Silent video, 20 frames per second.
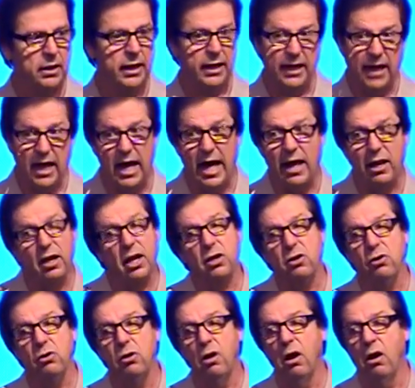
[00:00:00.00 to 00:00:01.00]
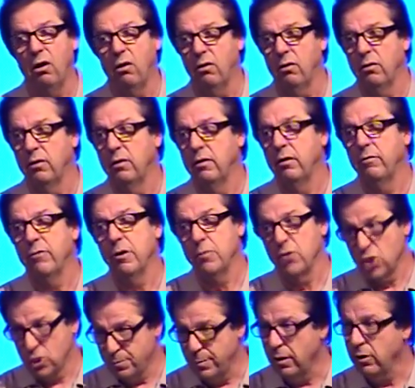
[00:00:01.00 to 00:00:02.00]
And I, will let you know from
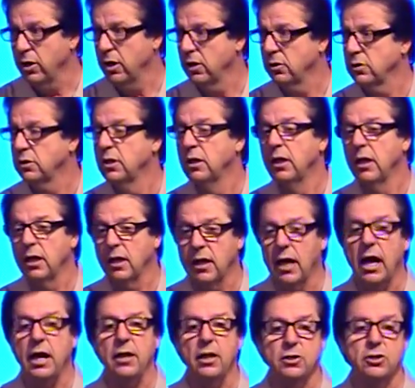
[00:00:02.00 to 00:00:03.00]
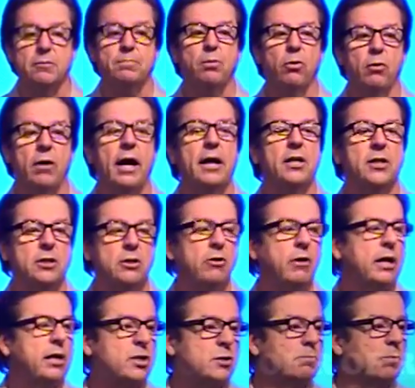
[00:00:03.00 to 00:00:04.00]
experience God doesn't pour out His
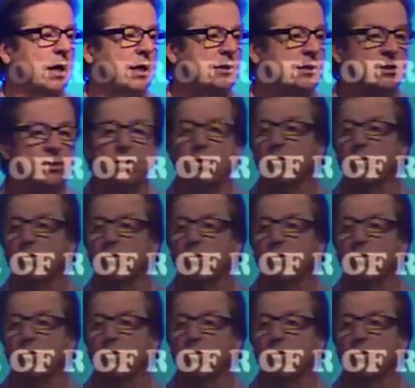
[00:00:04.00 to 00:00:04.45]
greatest blessings